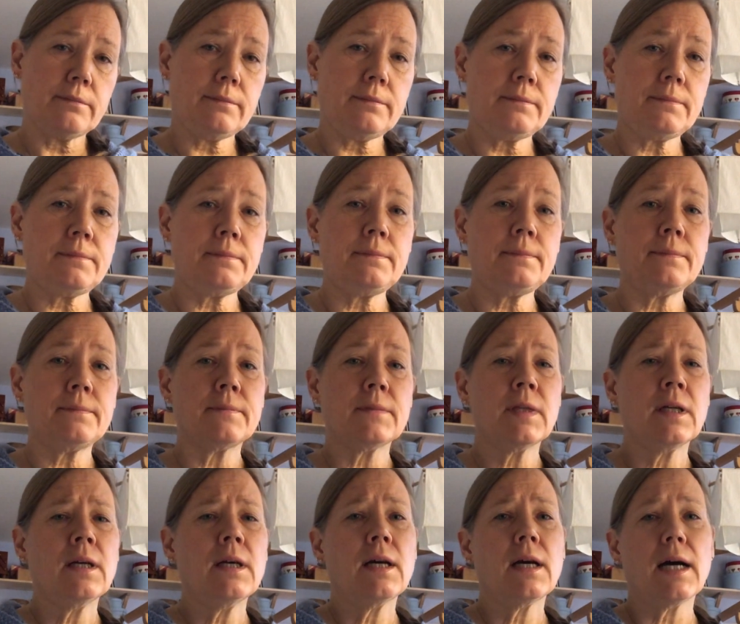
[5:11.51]

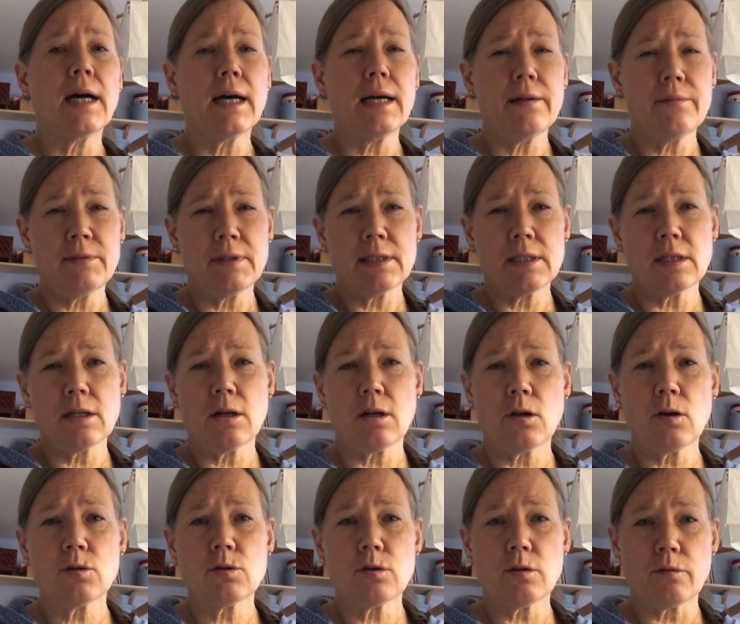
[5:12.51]
I have knitted a
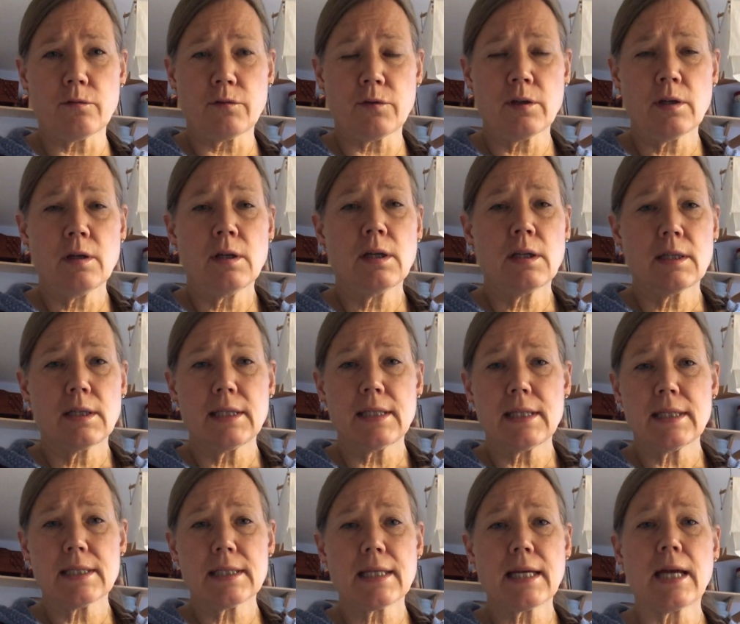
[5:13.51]
lot of
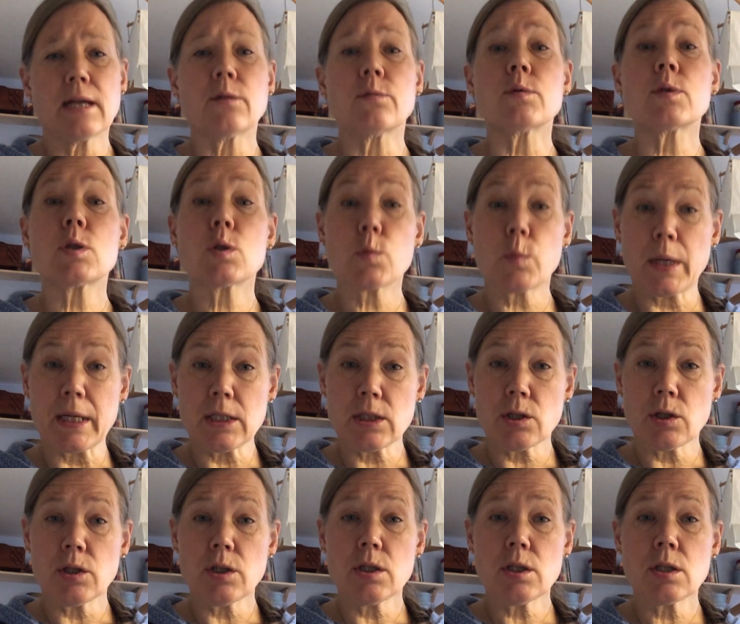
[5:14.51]
these kind of
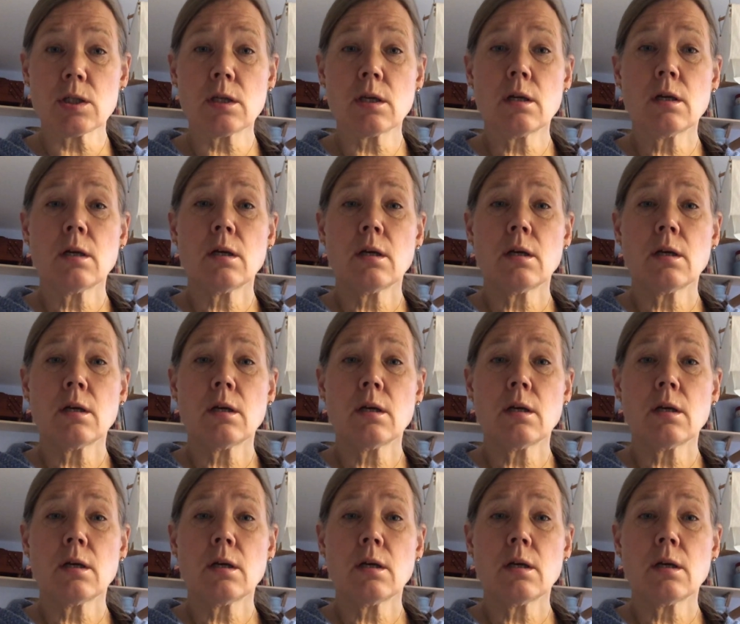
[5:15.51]
sweaters.